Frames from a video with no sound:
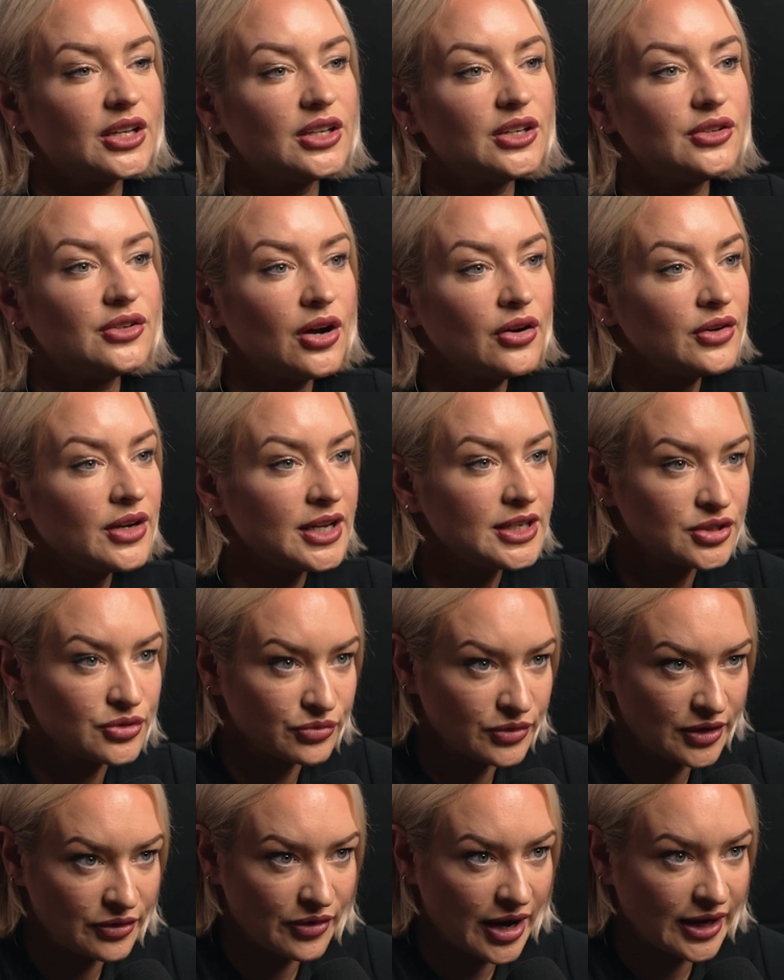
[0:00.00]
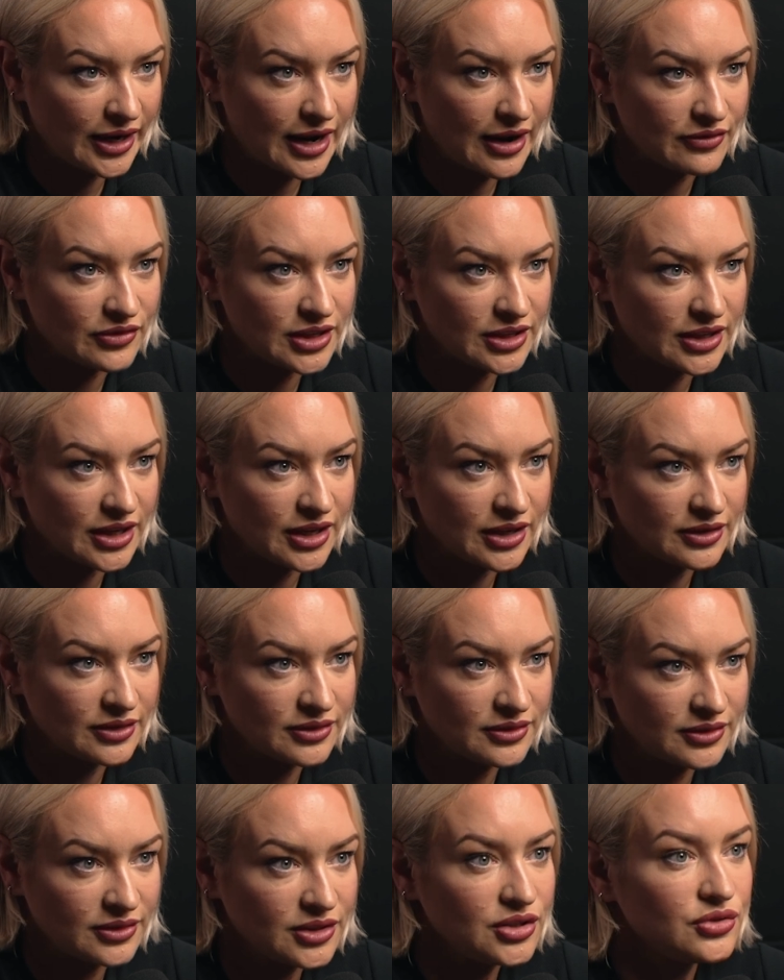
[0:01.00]
You don't need to rewrite everything.
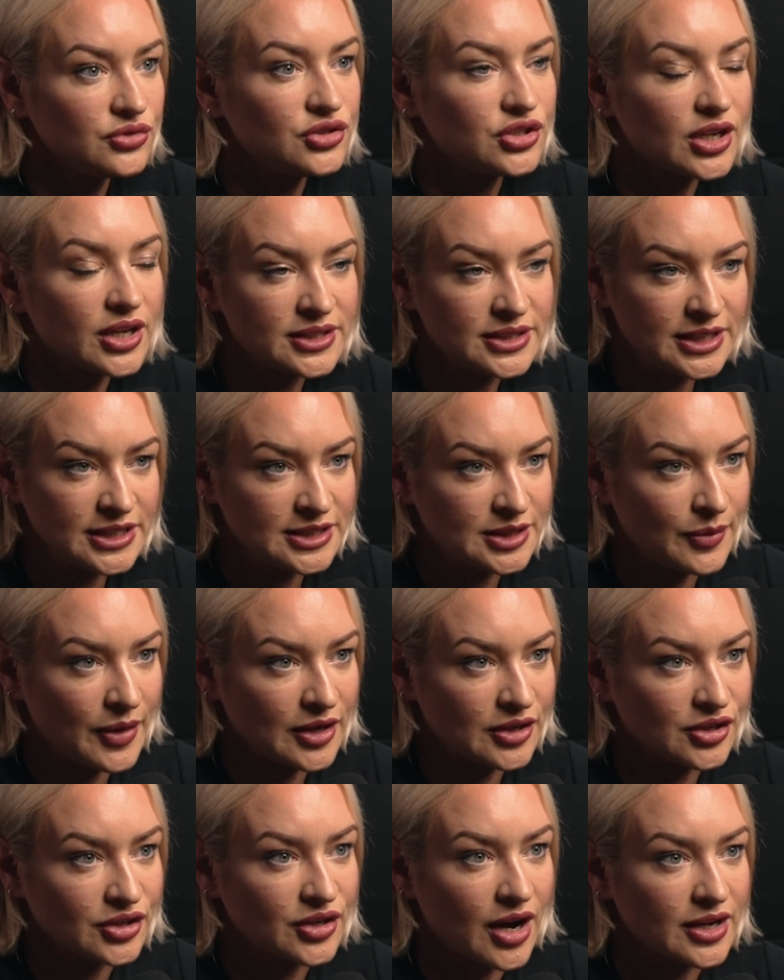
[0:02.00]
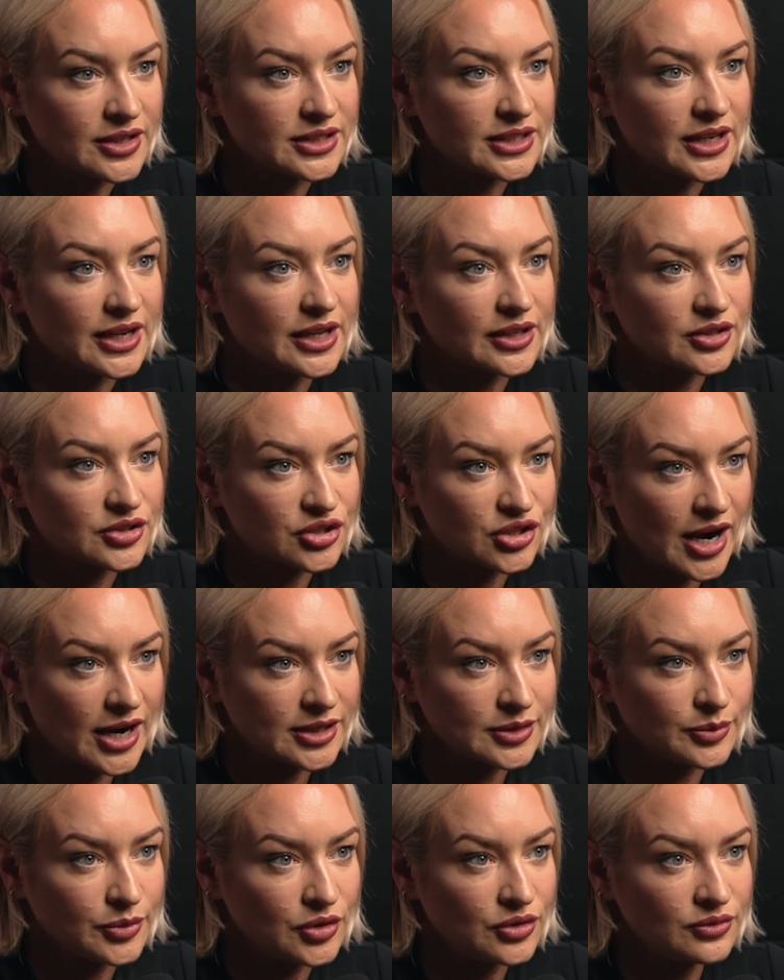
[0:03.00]
You just need to make your content
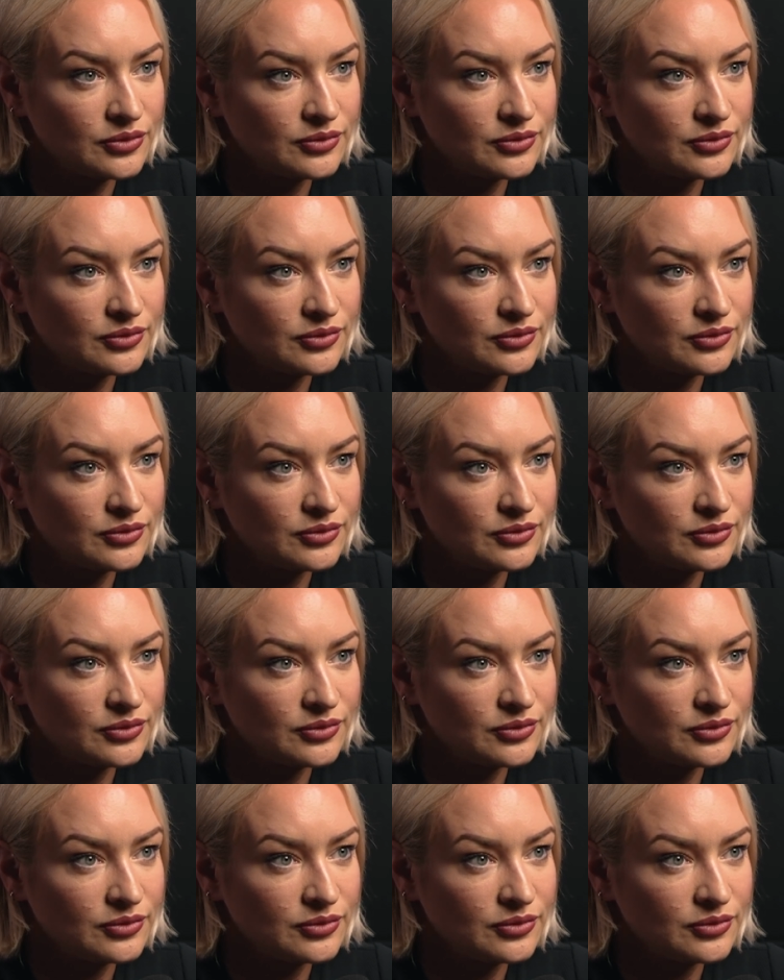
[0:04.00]
extractable.